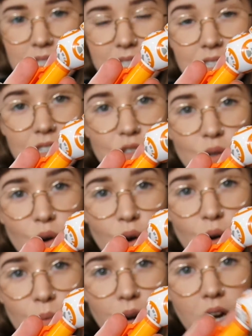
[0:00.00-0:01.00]
Disney
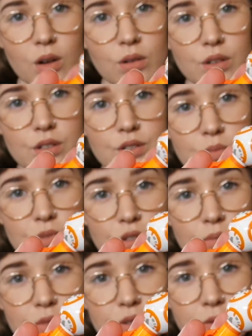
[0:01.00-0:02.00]
store where I got all the Tsum
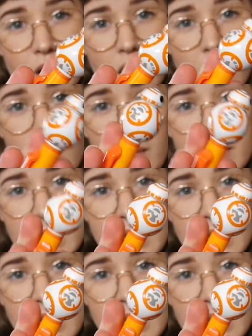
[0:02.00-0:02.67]
Tsums from.